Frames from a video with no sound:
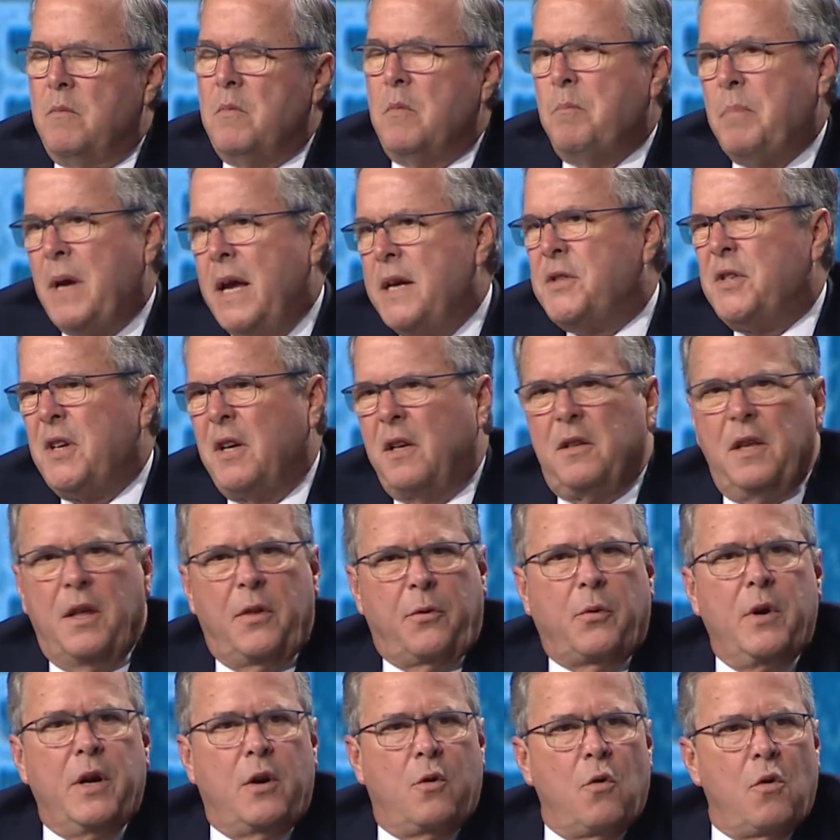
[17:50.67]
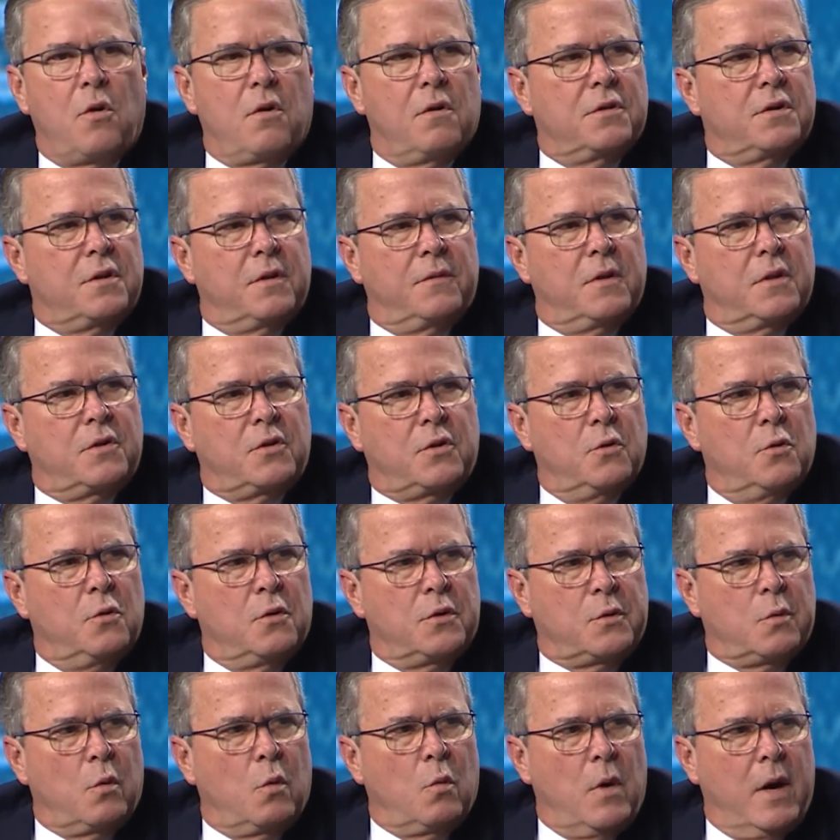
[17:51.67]
Basically 3/4 of the
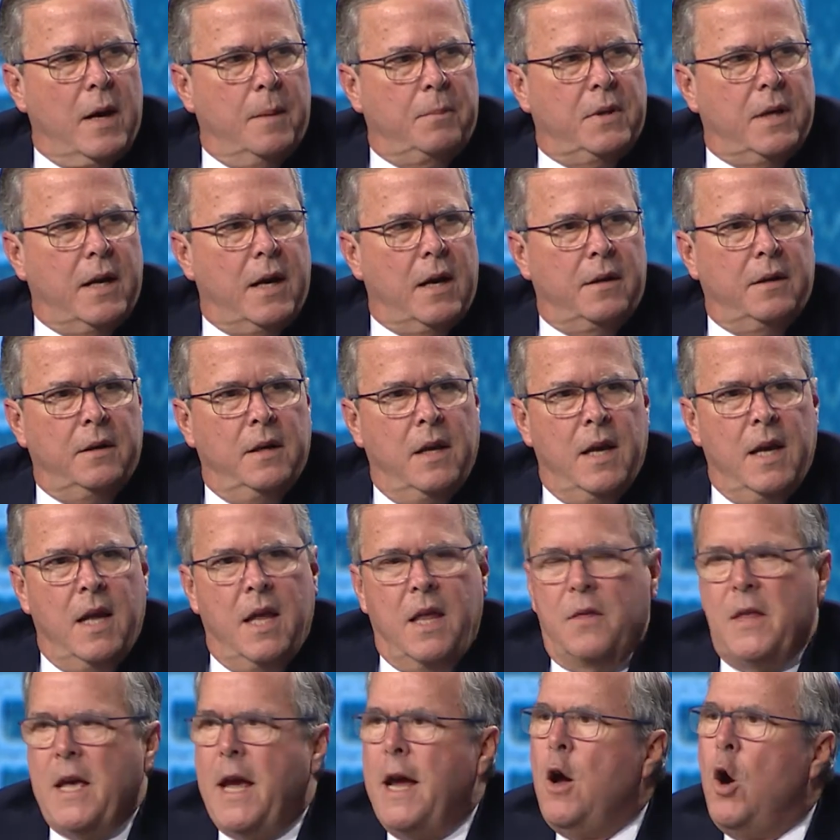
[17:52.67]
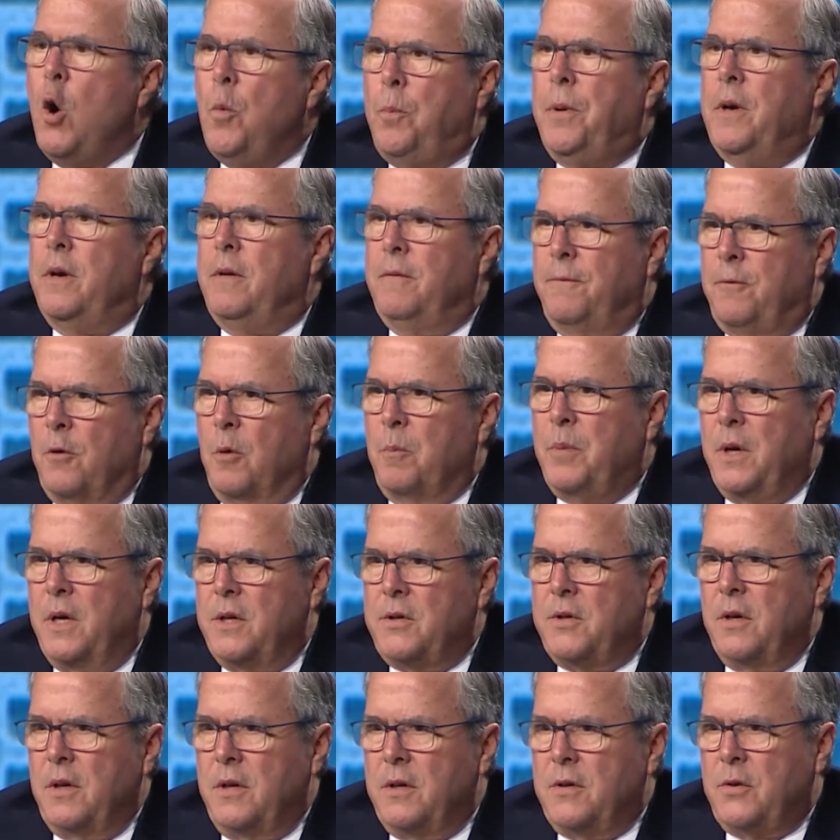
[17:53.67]
schools were wiped out. They opened for
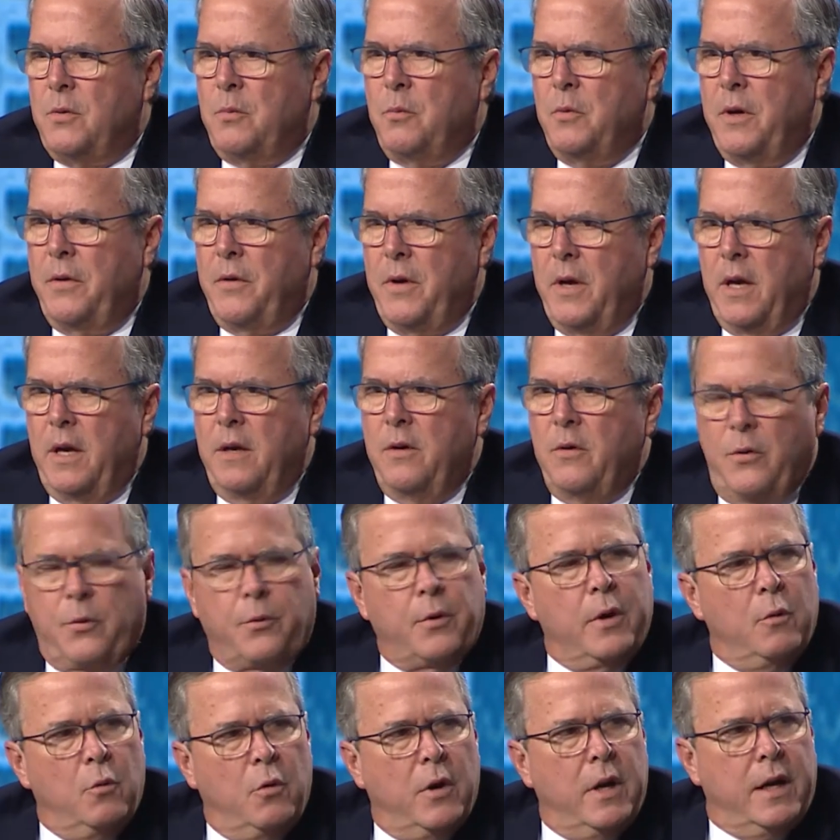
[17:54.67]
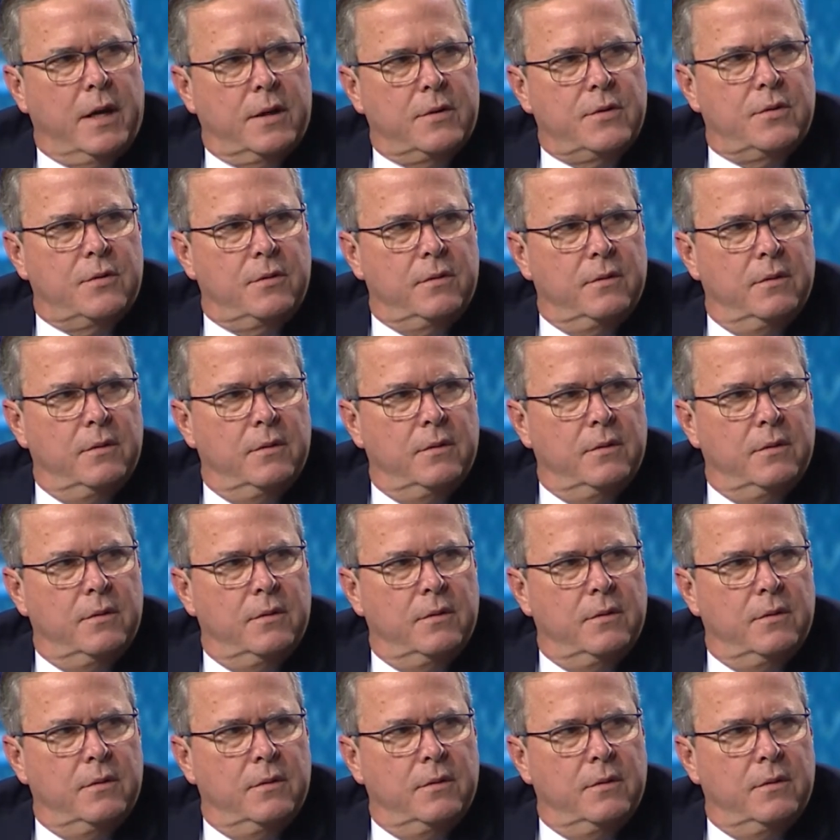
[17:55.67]
business within 3 weeks.